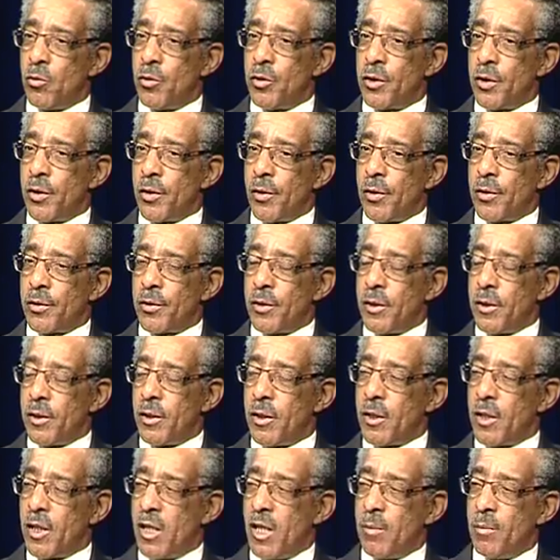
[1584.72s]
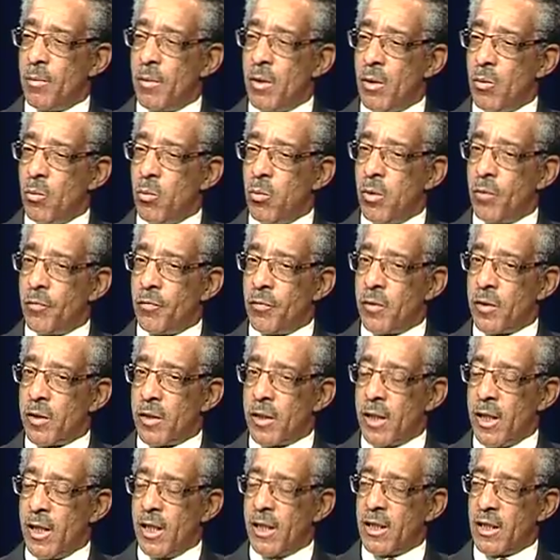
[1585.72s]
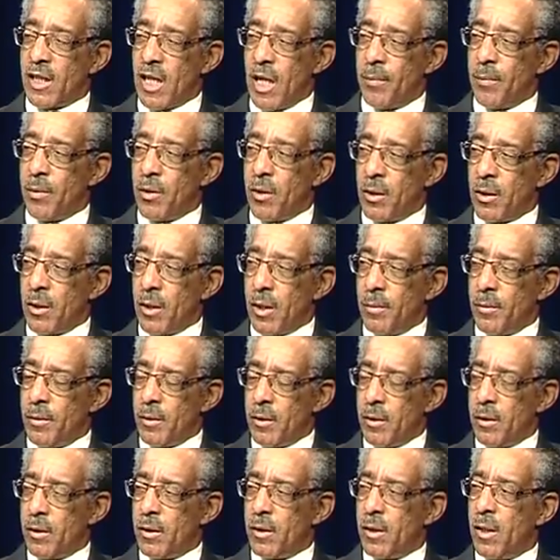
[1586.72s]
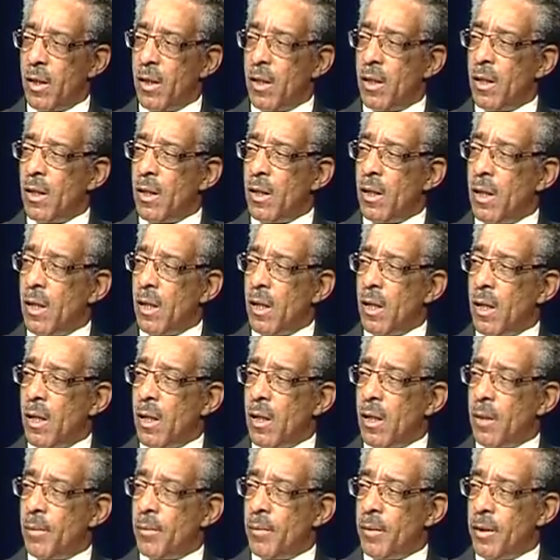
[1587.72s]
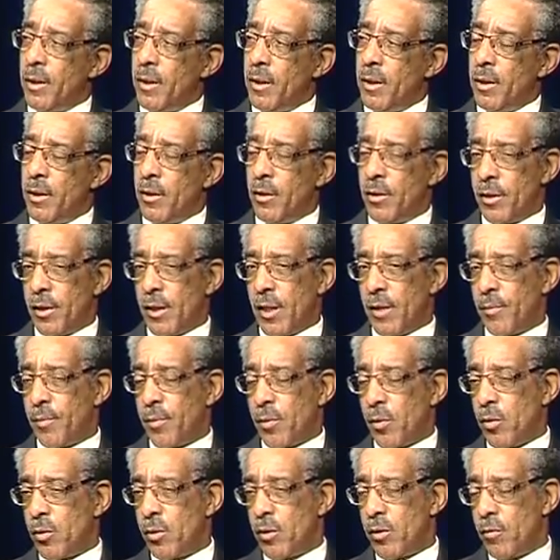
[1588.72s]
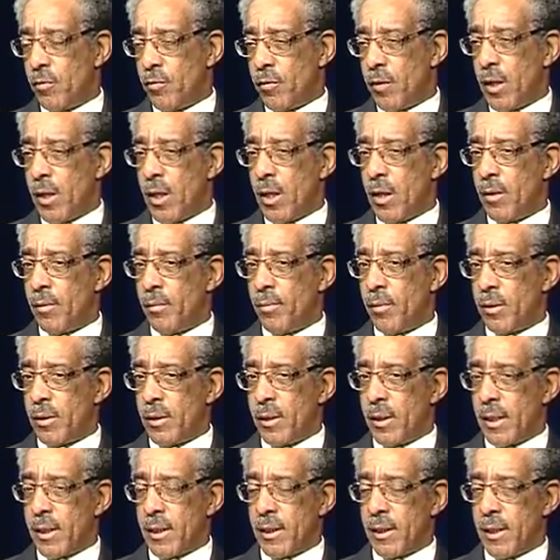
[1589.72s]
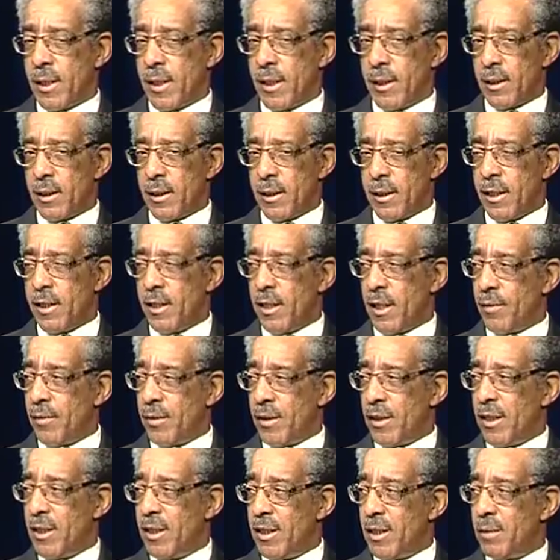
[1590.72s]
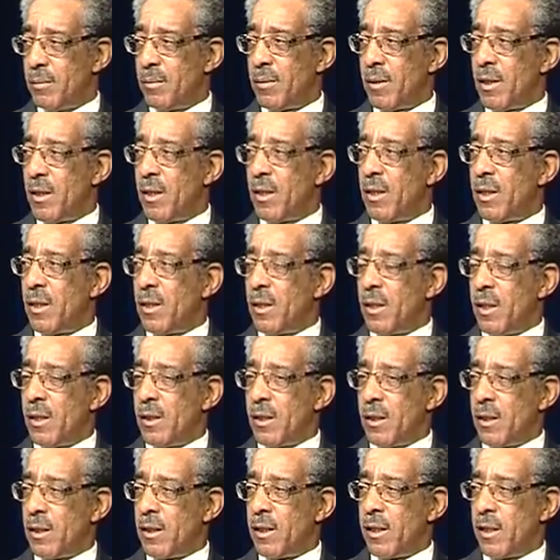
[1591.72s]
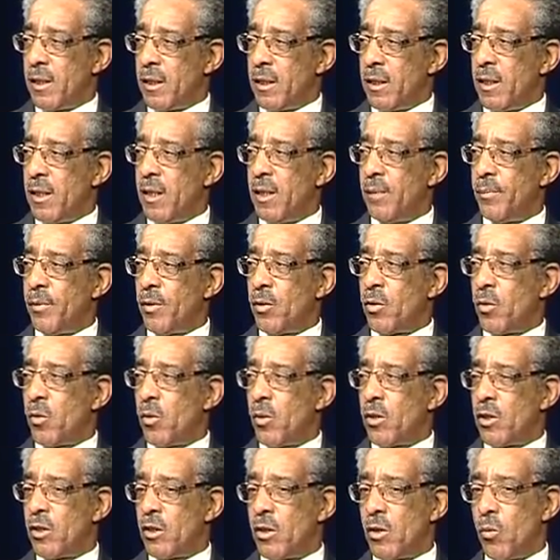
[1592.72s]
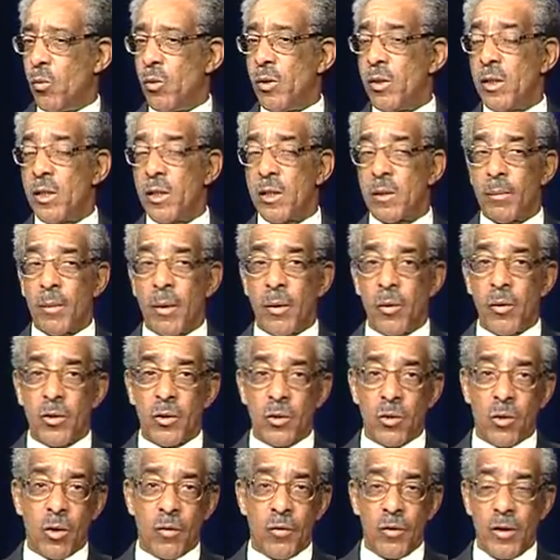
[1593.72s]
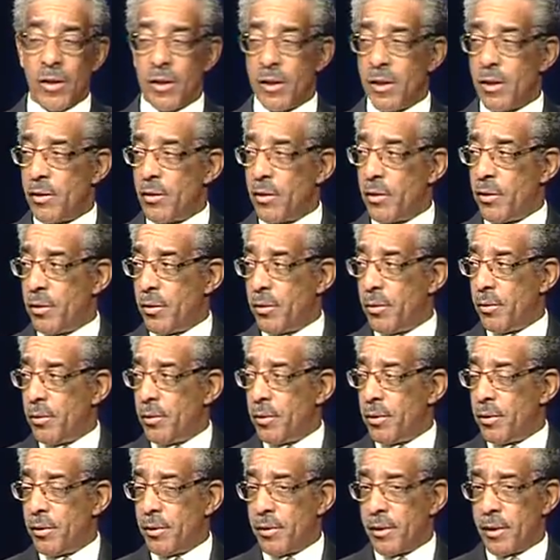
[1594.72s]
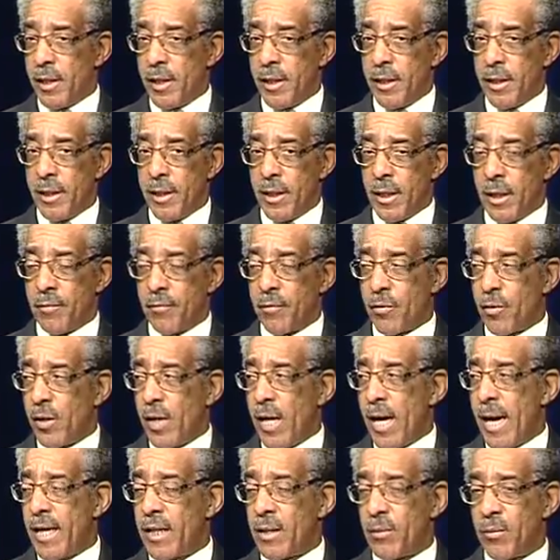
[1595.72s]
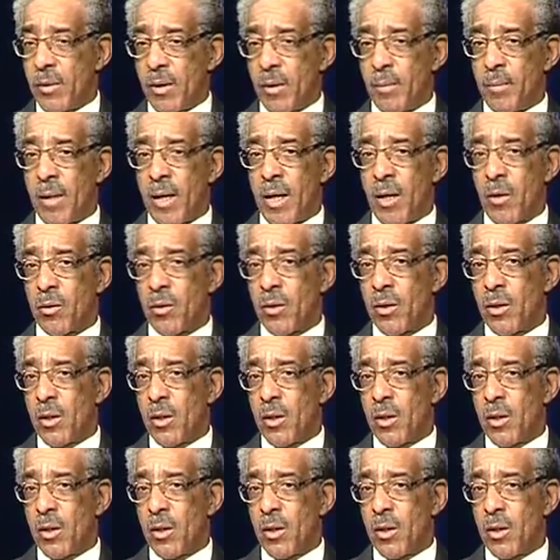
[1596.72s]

Jersey to come up with the same type of collaboratives? Here you say you have a person involved, but that's not saying you have a team. Is there a need? Because, we just merged all these institutions, and I'm very adamant about